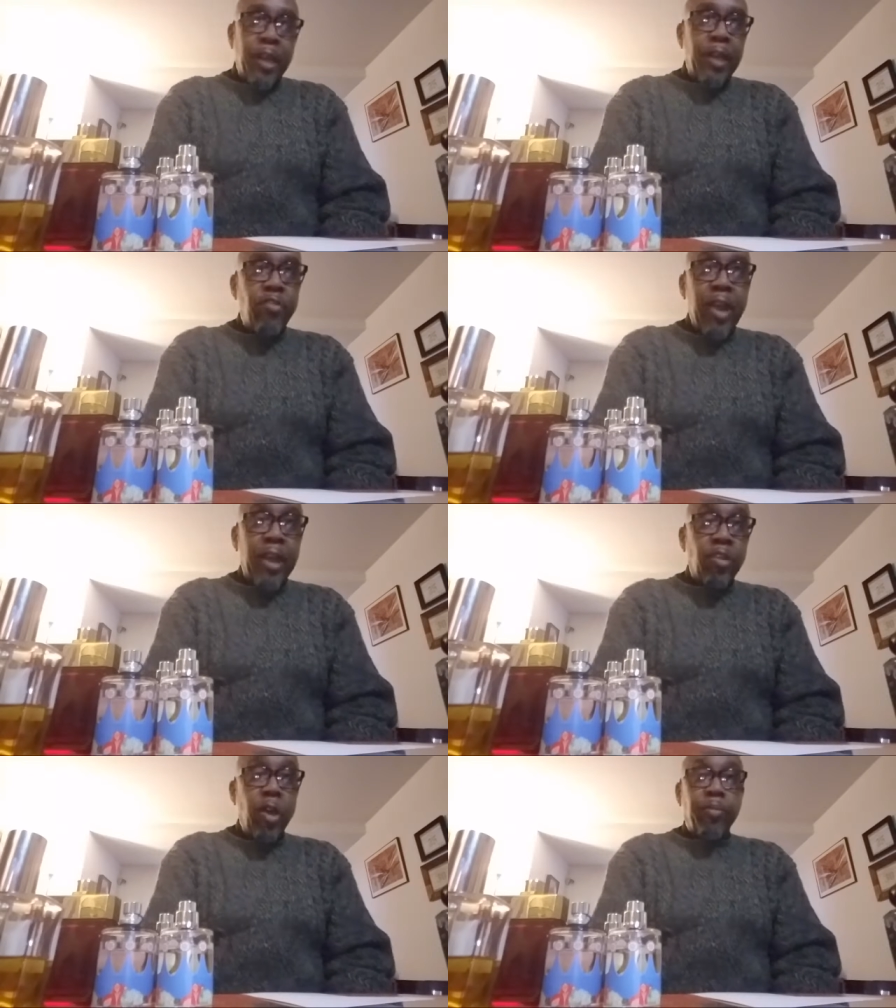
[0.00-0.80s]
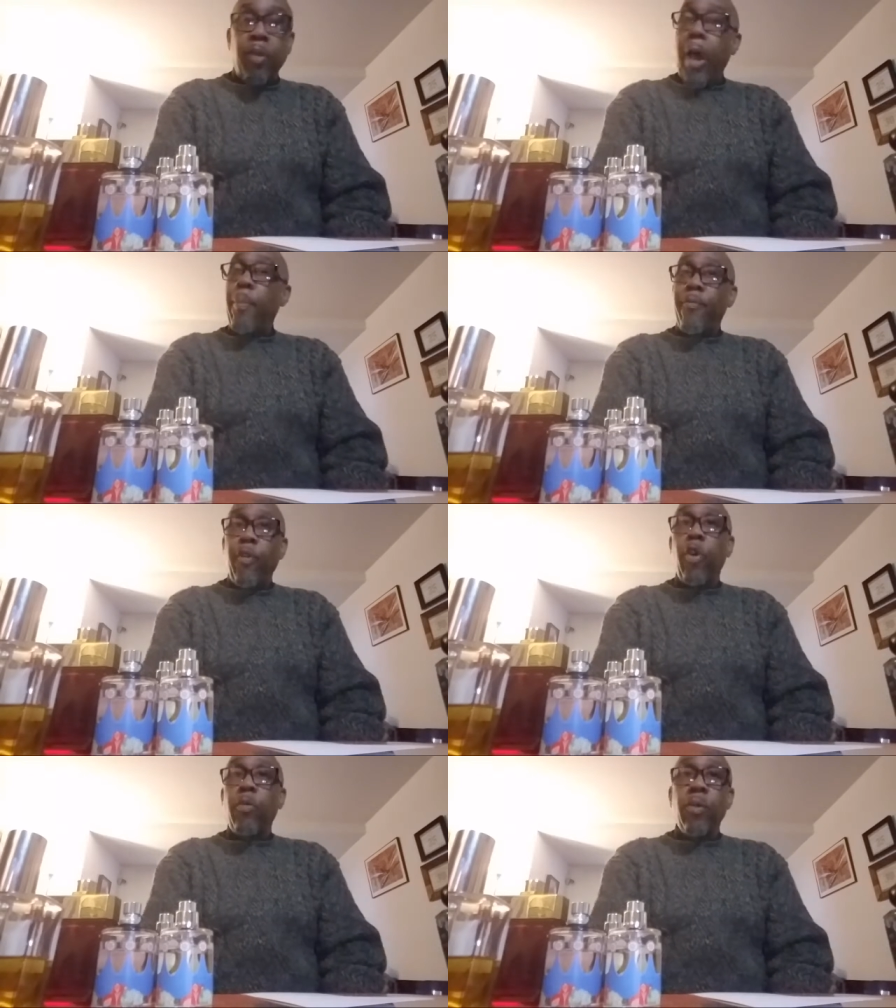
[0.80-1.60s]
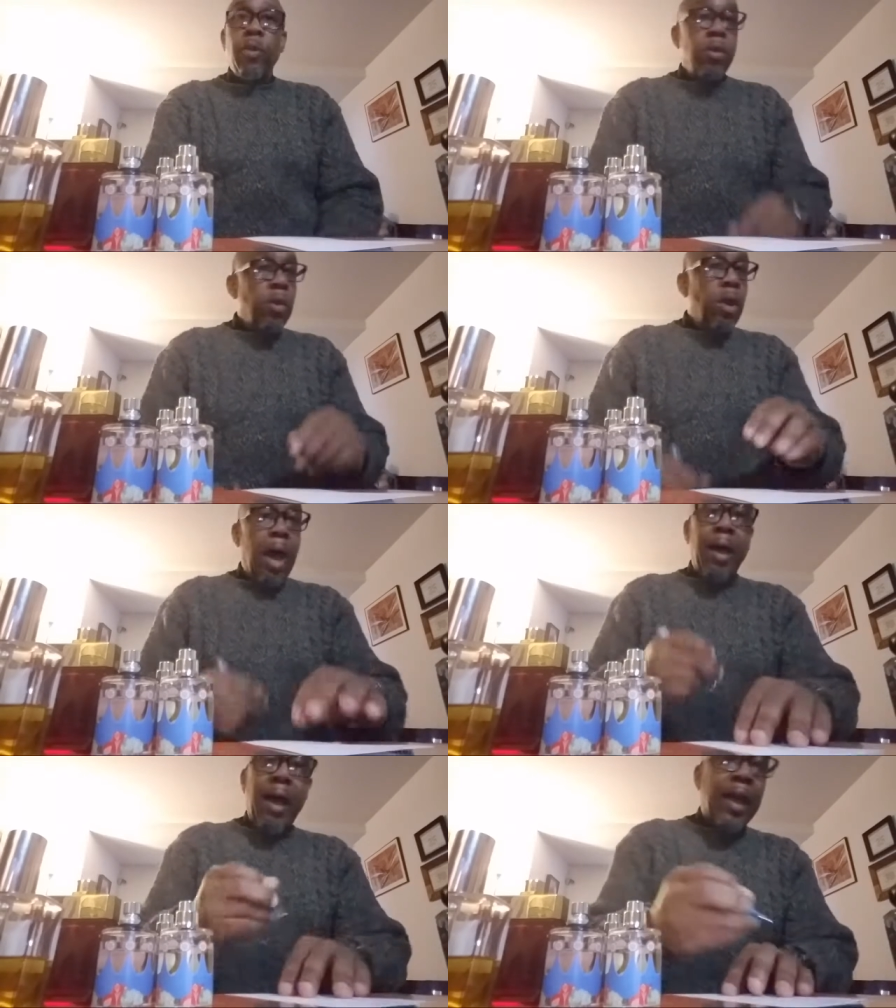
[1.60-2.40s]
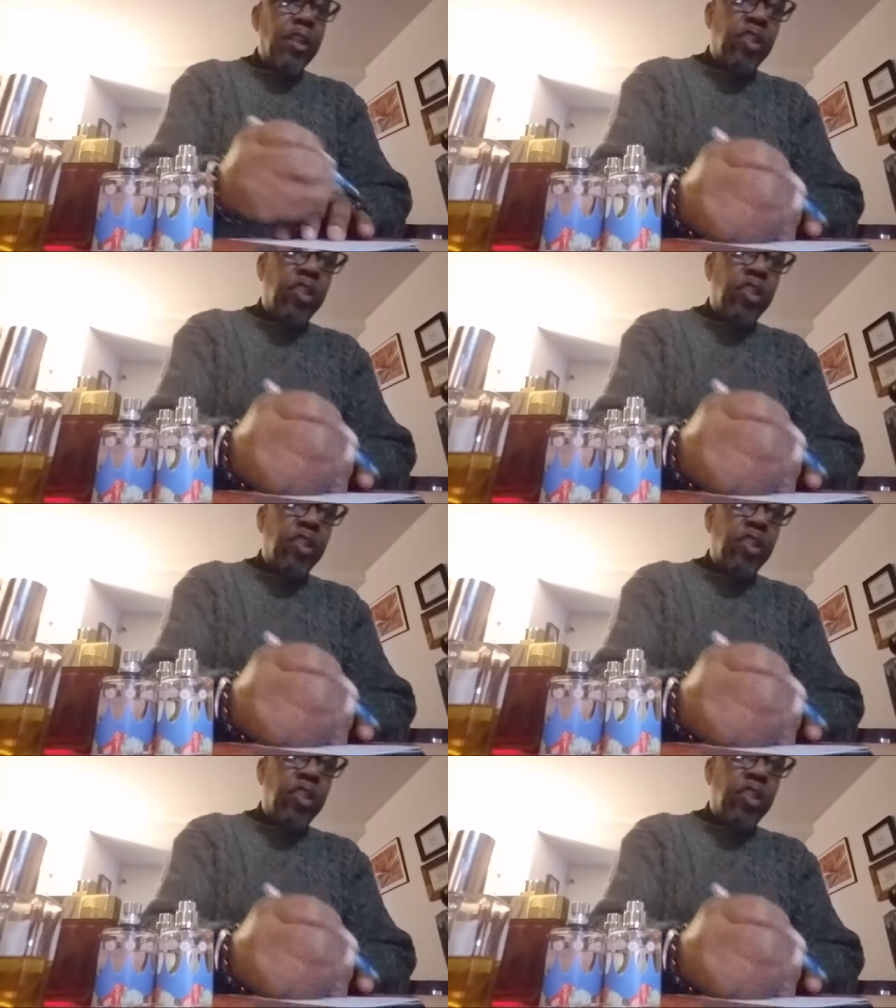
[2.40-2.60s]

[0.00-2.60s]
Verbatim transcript: is kind of jacked up, so I prefer. I, I got to